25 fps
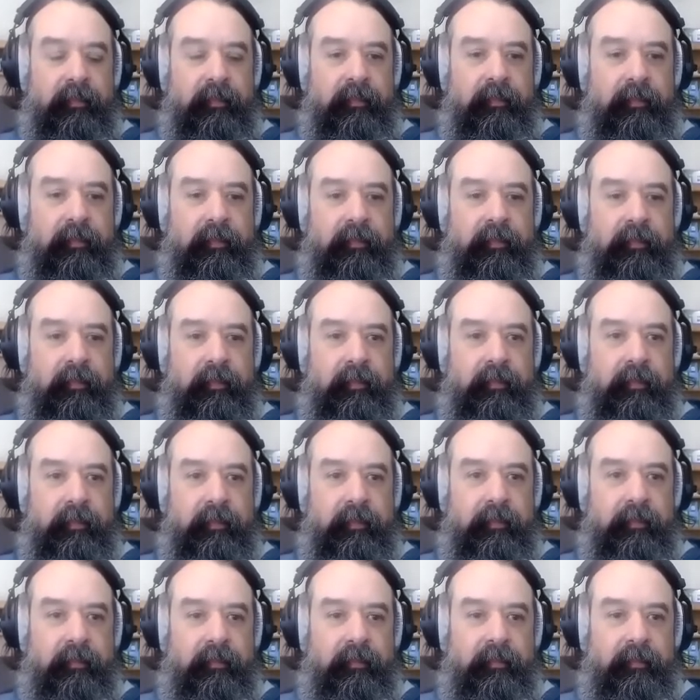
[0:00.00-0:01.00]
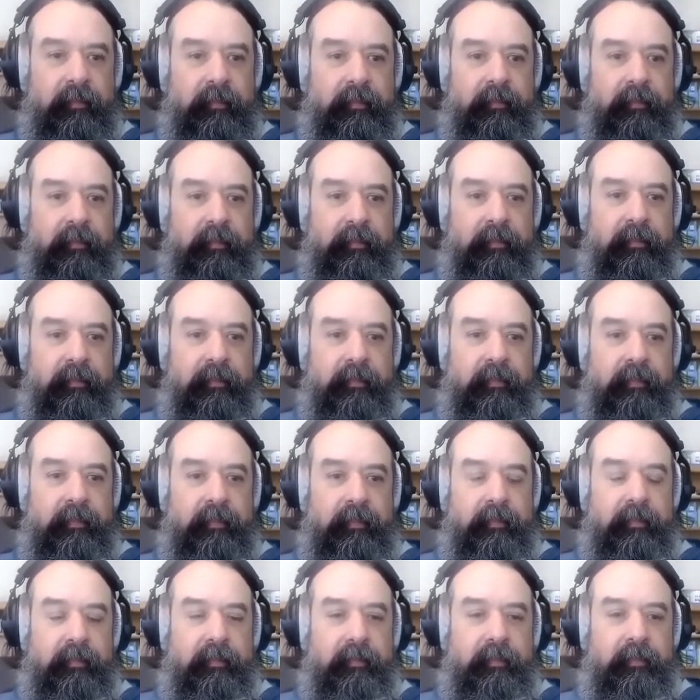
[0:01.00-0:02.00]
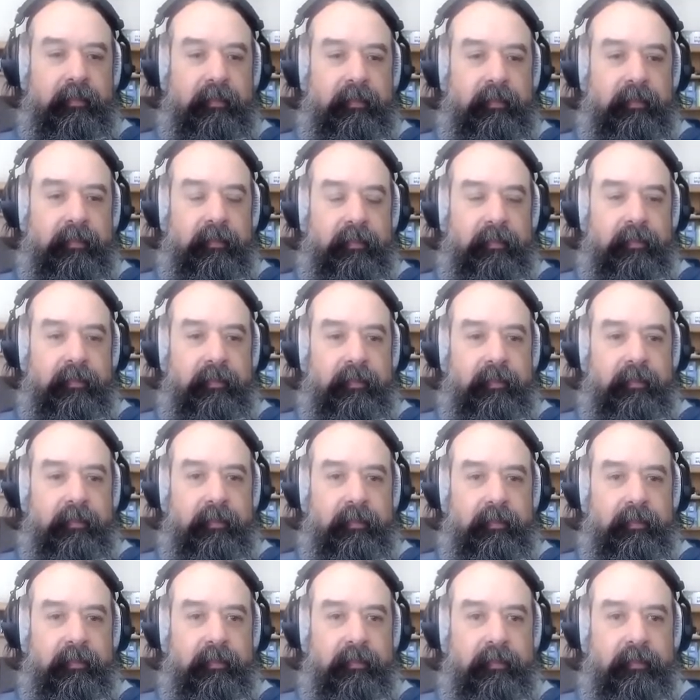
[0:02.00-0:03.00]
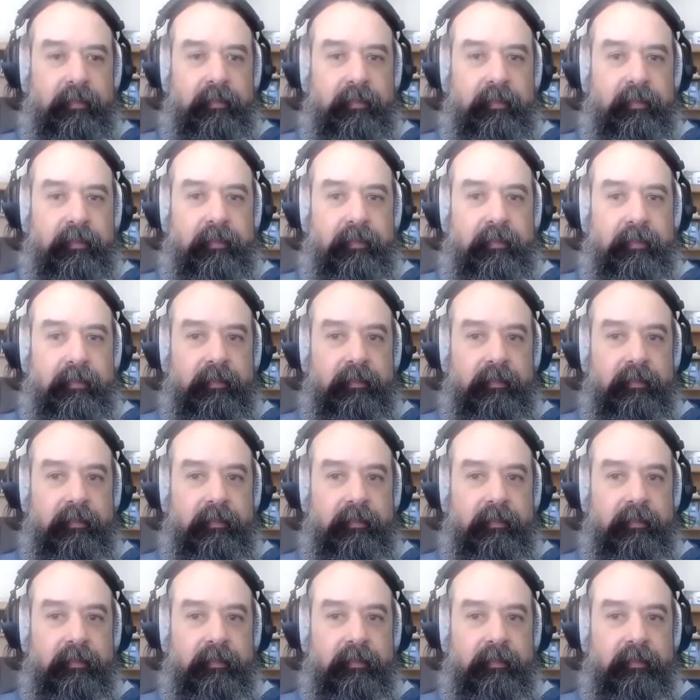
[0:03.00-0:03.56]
(silent)